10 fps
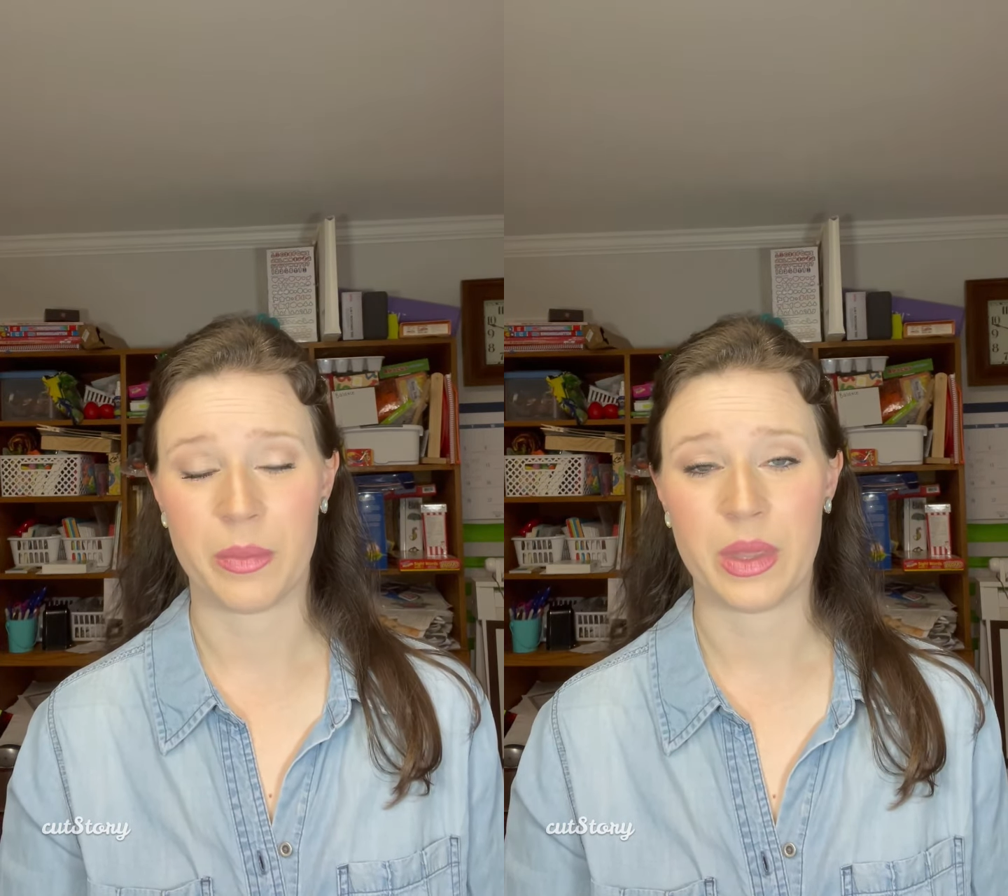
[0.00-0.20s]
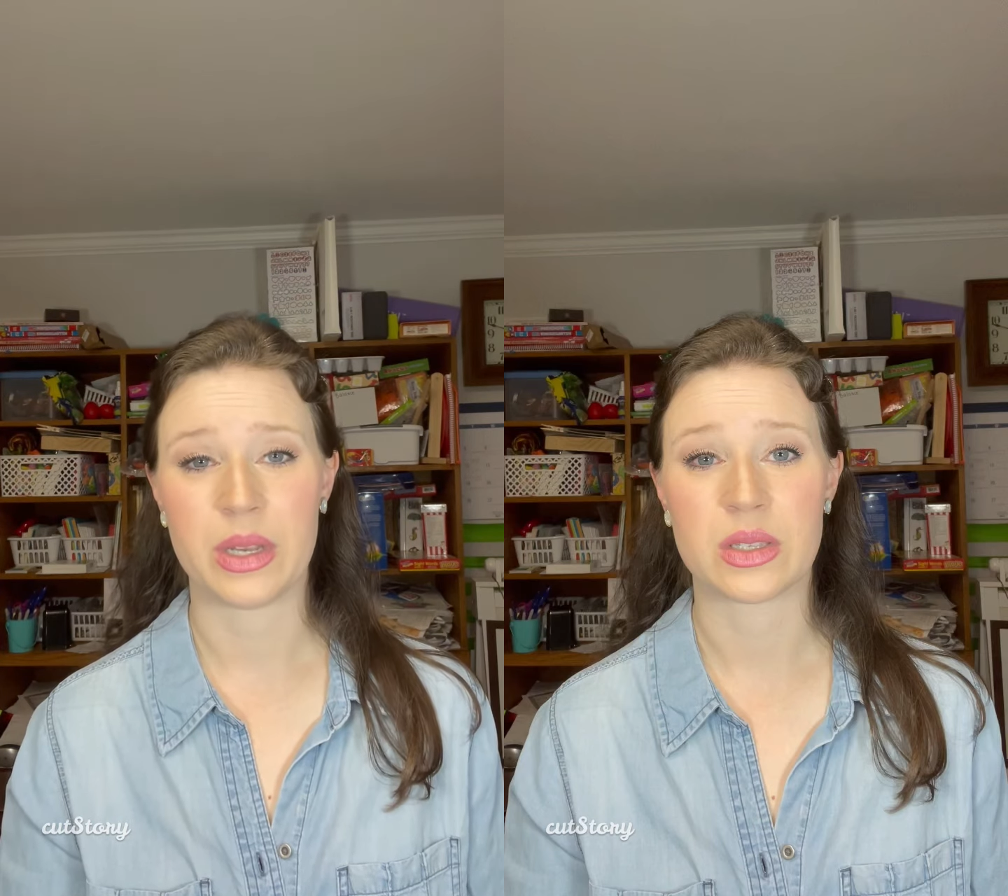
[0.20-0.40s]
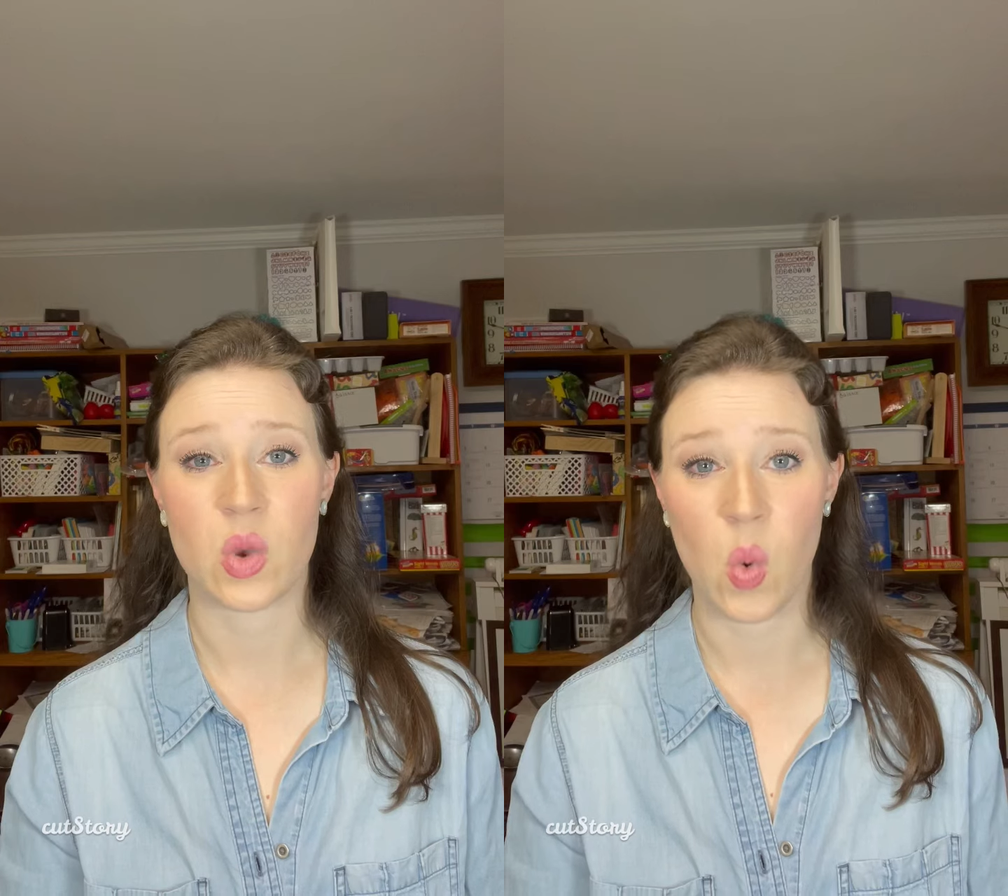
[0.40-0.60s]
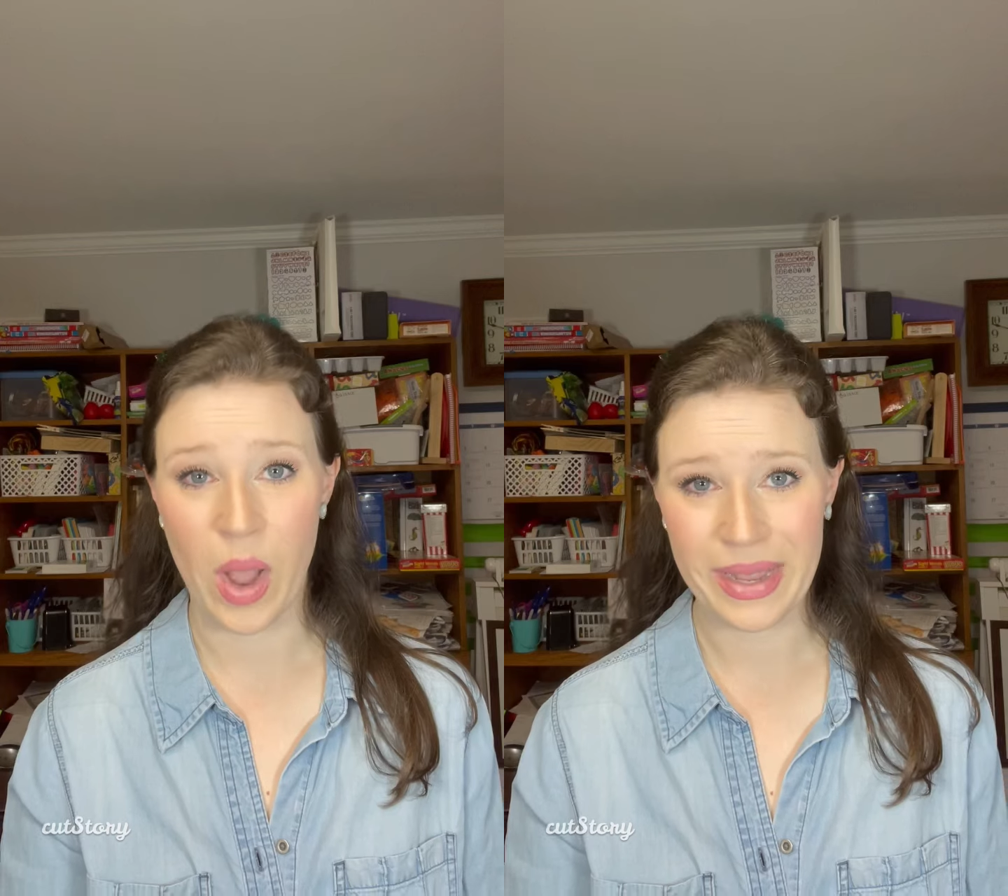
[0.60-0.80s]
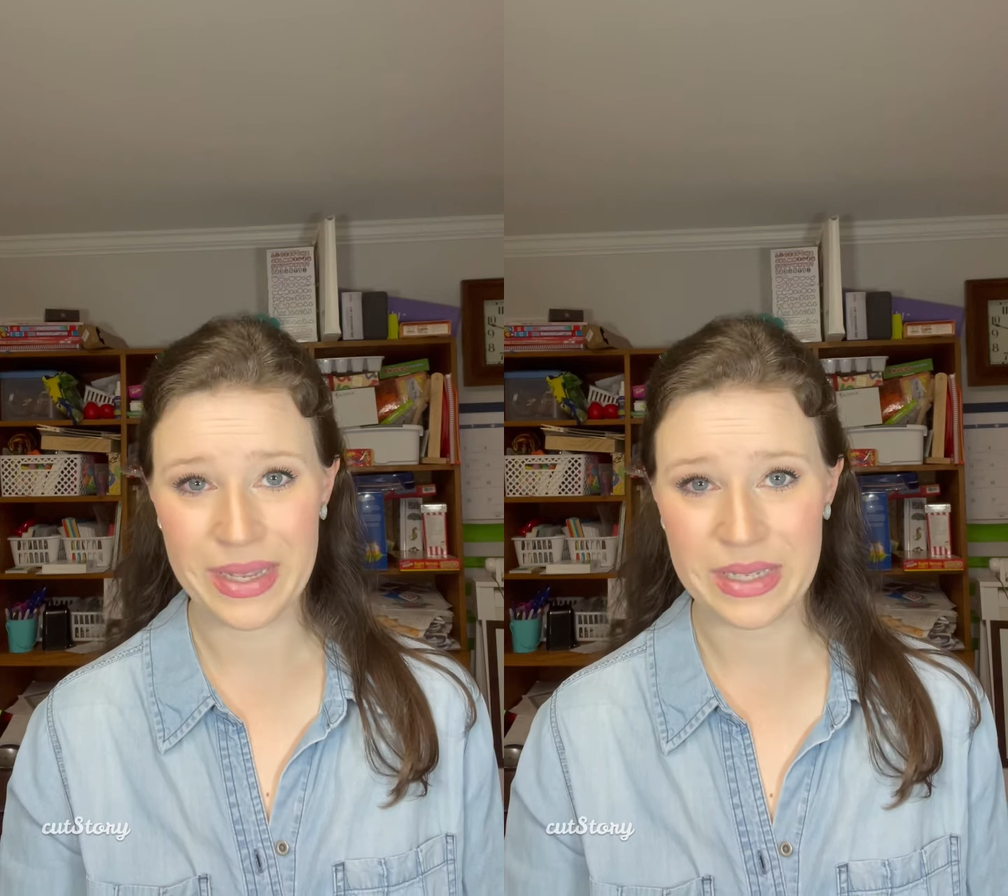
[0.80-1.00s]
that is
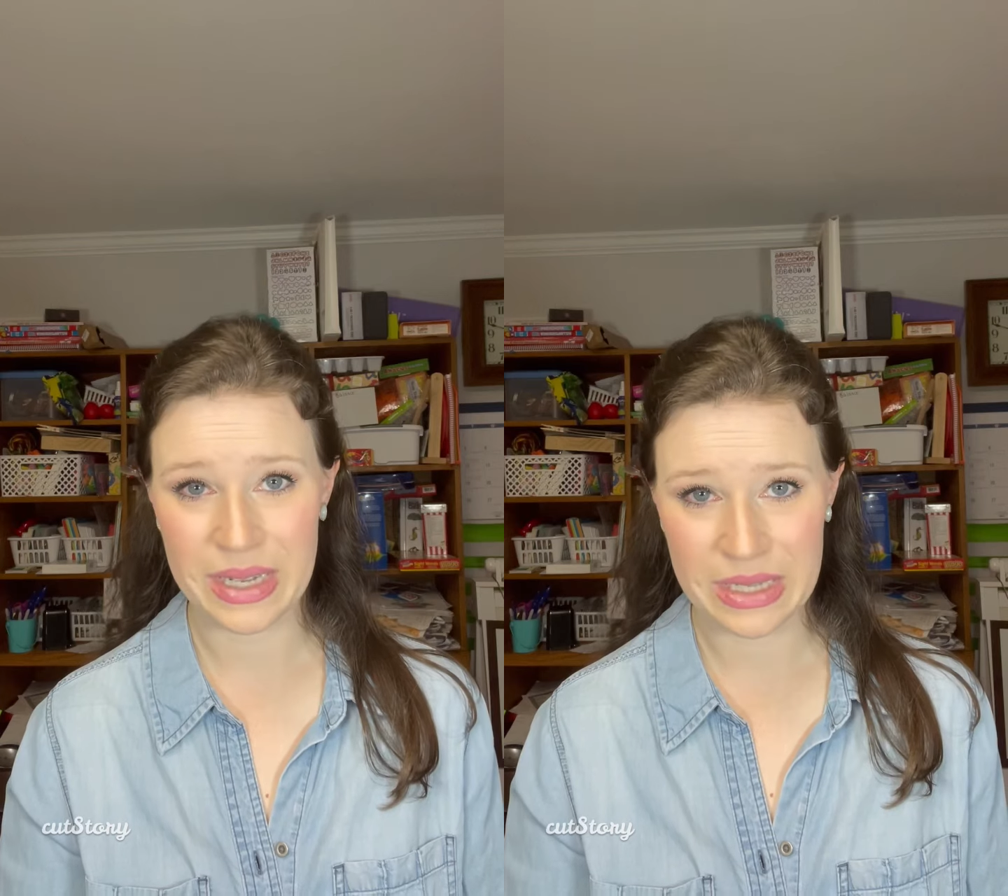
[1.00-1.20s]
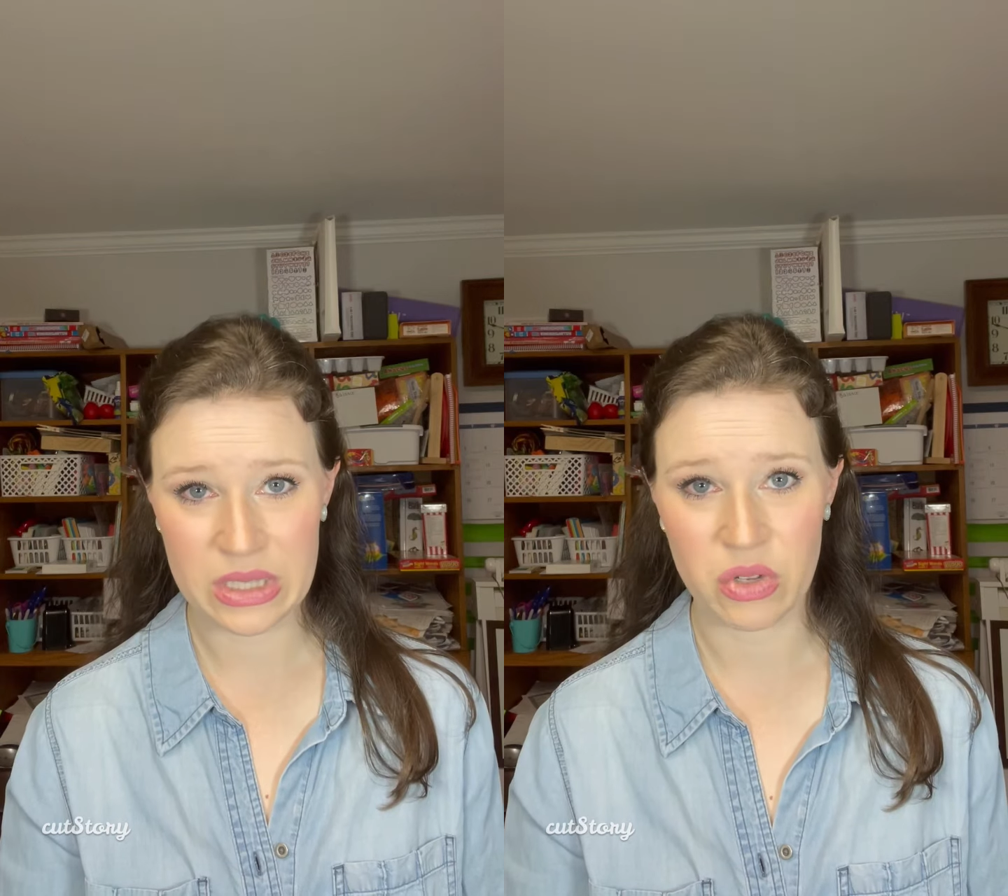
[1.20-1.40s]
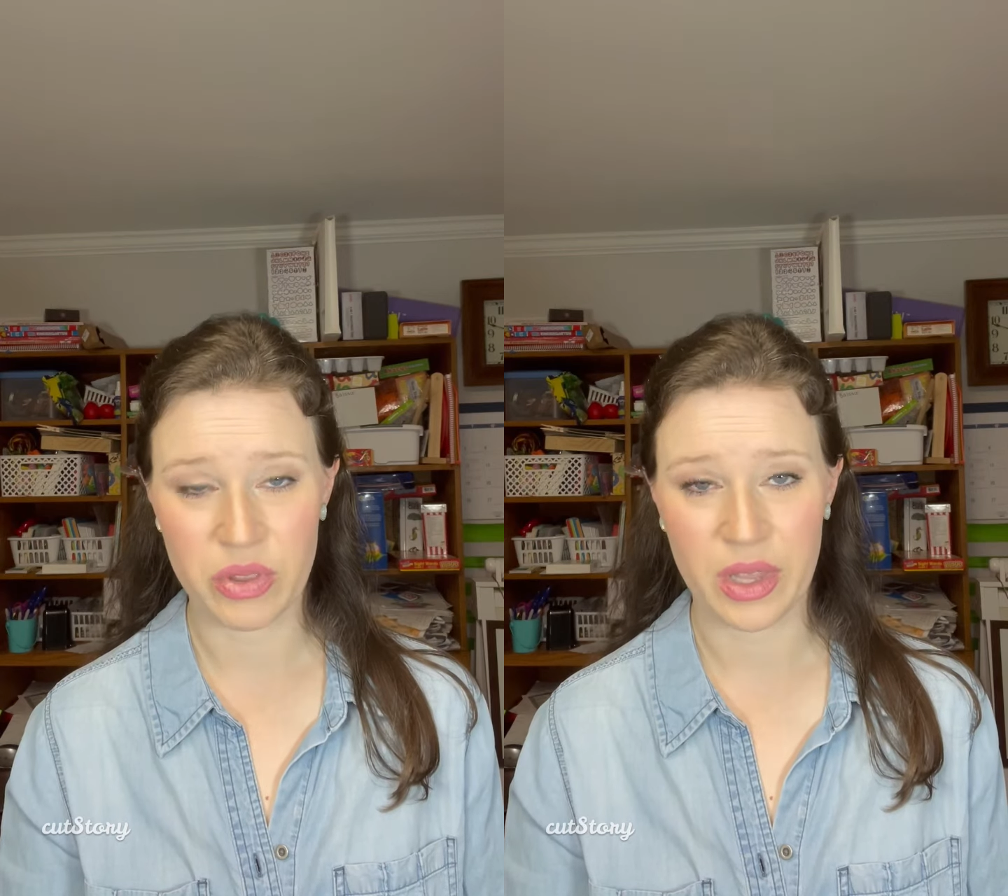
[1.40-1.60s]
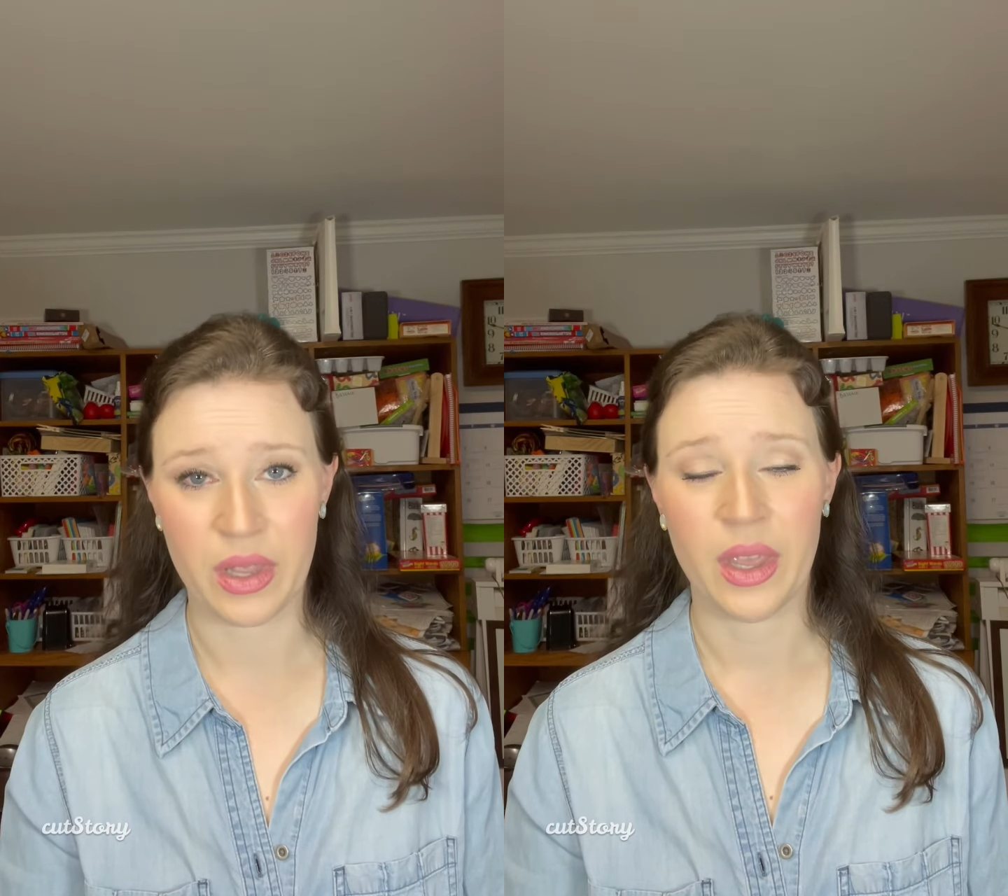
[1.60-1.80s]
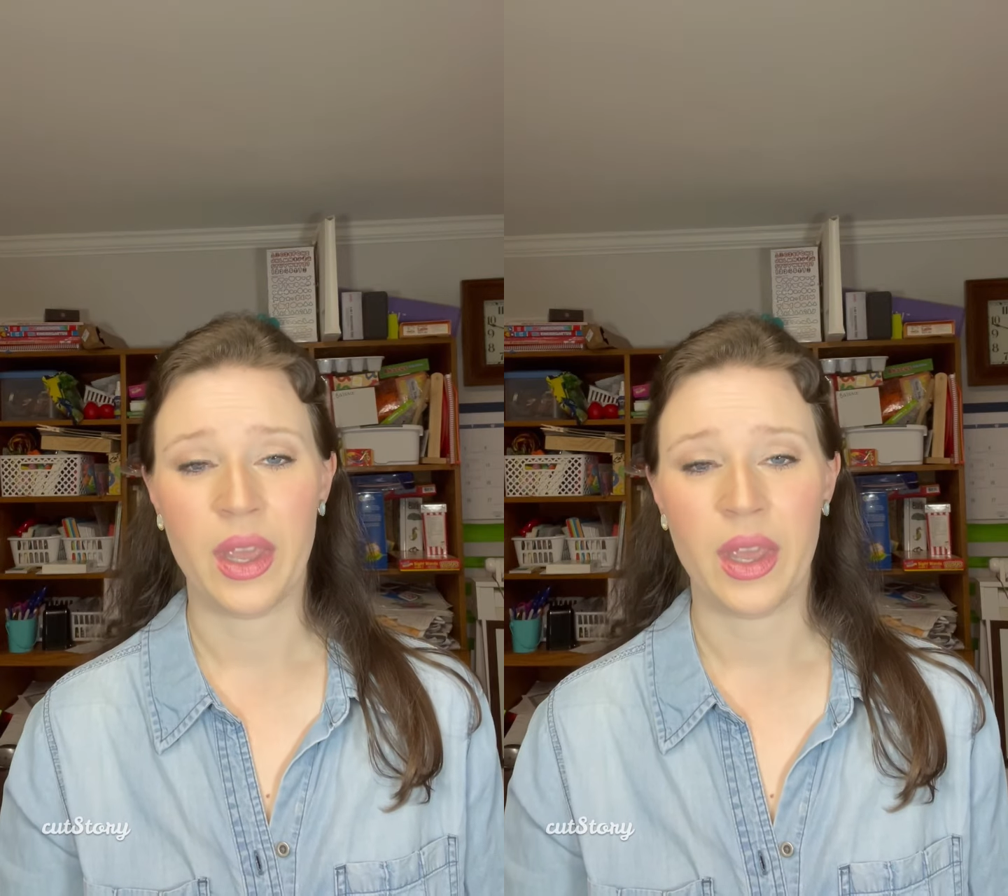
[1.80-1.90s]
quiet and soothing.